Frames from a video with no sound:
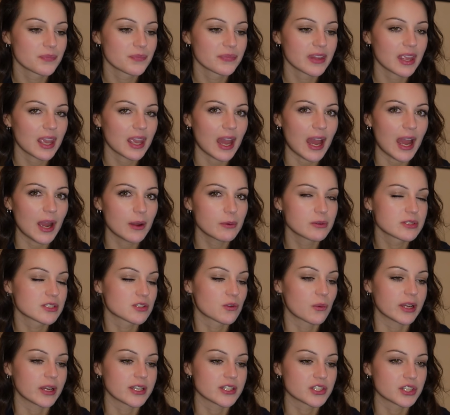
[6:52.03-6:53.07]
I wasn't
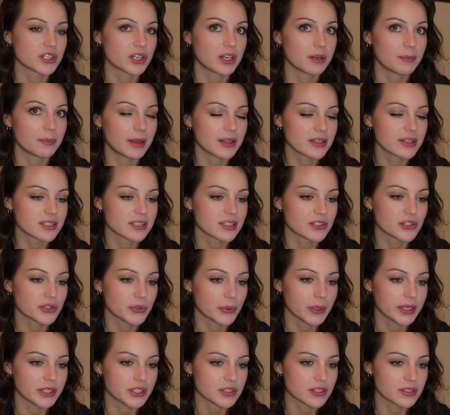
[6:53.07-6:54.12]
quite sure about the
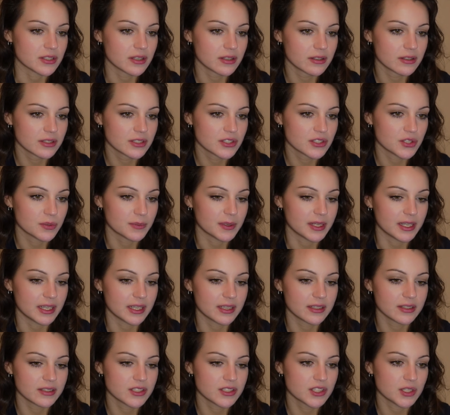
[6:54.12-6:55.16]
situation to
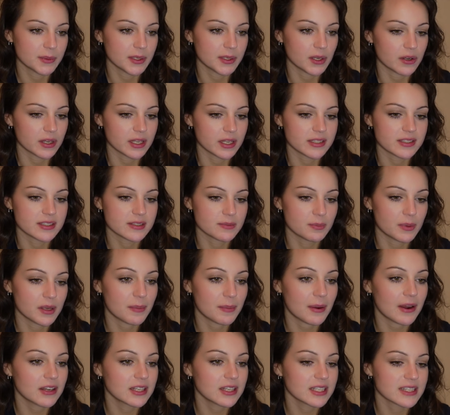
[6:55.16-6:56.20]
be honest, but
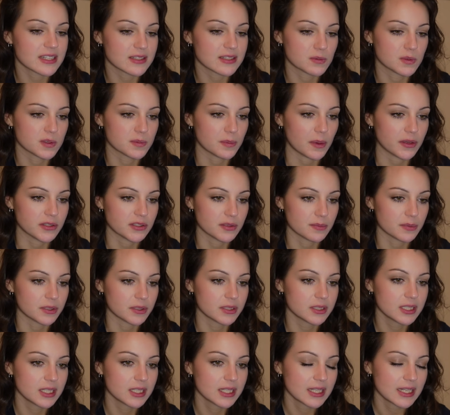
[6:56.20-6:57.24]
apparently this was possible
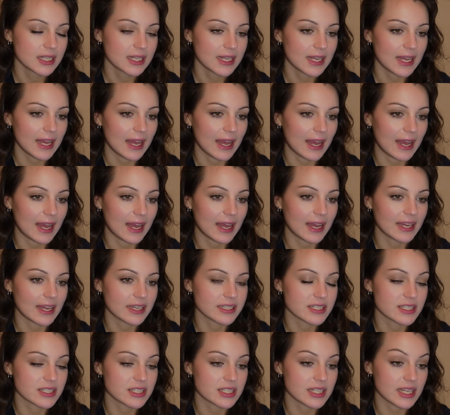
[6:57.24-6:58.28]

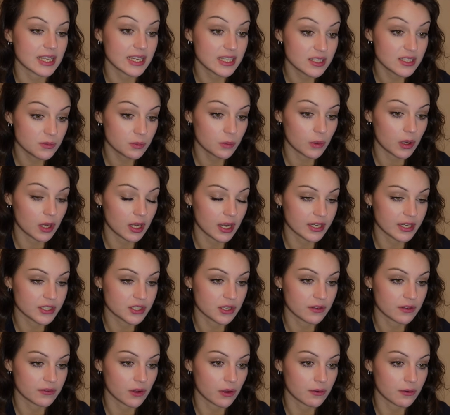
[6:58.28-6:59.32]
and is what I should
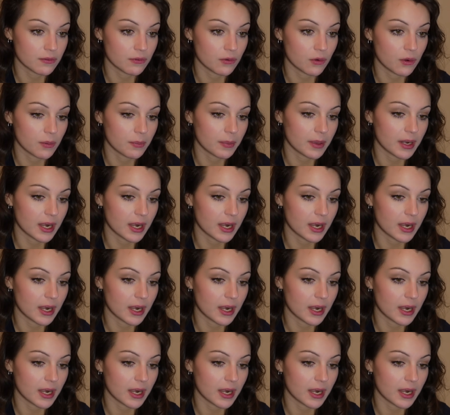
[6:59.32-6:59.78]
have gone for, but I